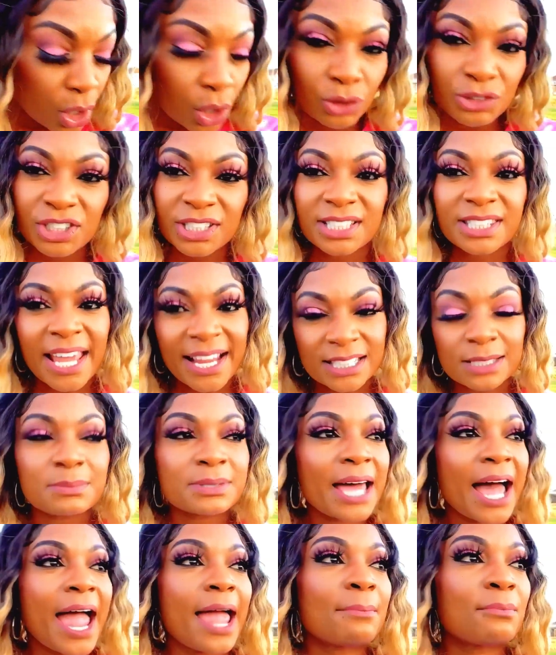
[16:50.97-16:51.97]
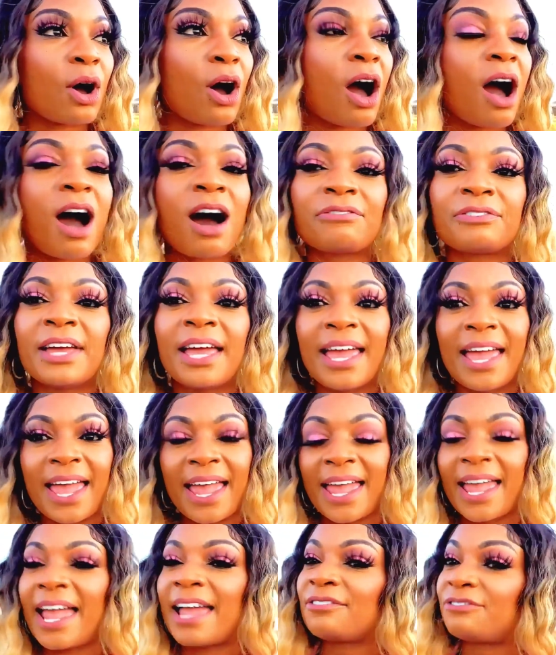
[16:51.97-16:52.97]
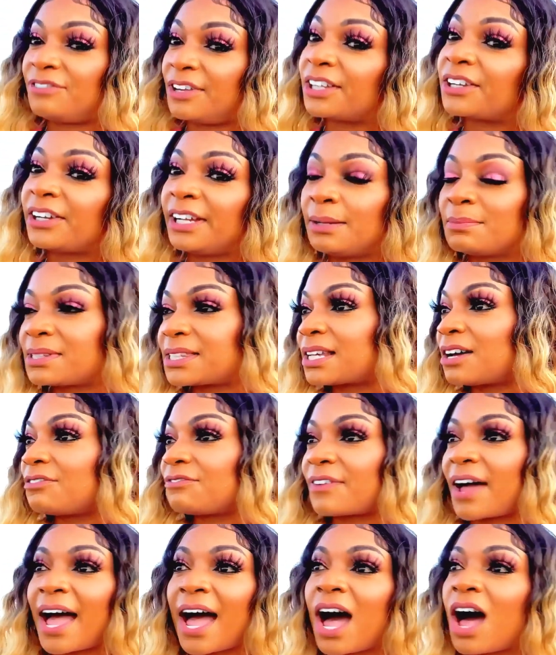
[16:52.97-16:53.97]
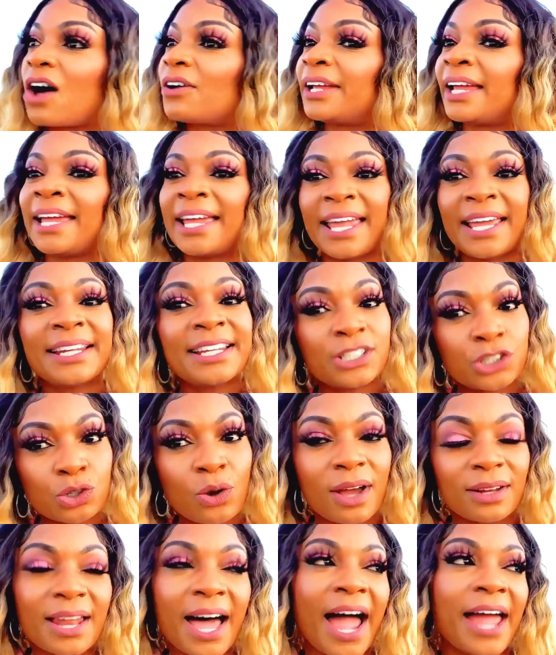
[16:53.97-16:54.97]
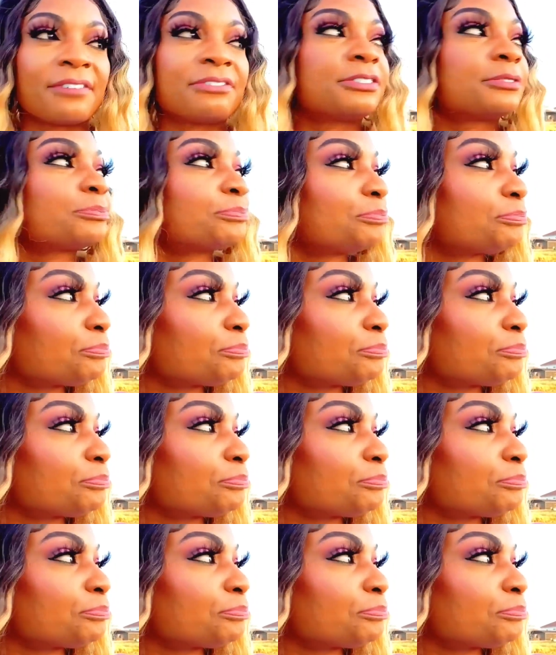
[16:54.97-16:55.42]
just take some time off and figure himself out and enjoy life.